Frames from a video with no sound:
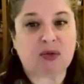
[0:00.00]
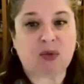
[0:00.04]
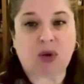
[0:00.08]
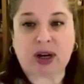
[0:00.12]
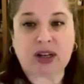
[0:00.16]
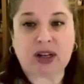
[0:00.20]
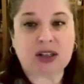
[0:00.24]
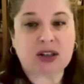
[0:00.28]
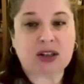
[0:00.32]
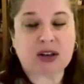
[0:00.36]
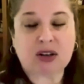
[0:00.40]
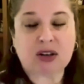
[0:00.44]
What
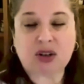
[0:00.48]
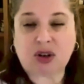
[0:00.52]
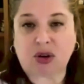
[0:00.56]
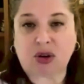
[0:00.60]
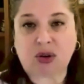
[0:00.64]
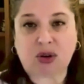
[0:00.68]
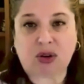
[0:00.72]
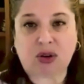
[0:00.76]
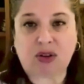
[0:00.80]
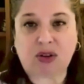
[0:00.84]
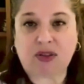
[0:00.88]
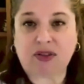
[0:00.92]
is our
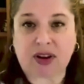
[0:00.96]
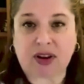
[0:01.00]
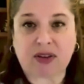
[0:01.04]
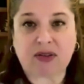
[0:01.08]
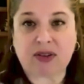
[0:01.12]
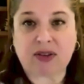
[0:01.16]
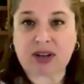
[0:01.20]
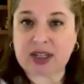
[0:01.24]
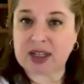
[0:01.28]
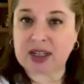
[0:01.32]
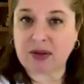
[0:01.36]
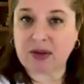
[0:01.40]
total
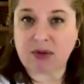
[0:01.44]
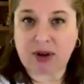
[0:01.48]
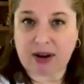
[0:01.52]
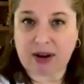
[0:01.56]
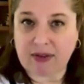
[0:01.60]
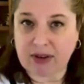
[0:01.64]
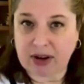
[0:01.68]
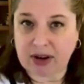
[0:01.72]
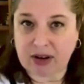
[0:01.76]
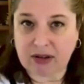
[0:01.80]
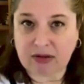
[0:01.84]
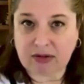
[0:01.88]
fundraising
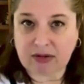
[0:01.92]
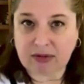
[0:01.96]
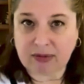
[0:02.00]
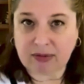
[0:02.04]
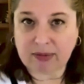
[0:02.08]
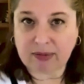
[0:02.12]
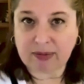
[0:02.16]
revenue?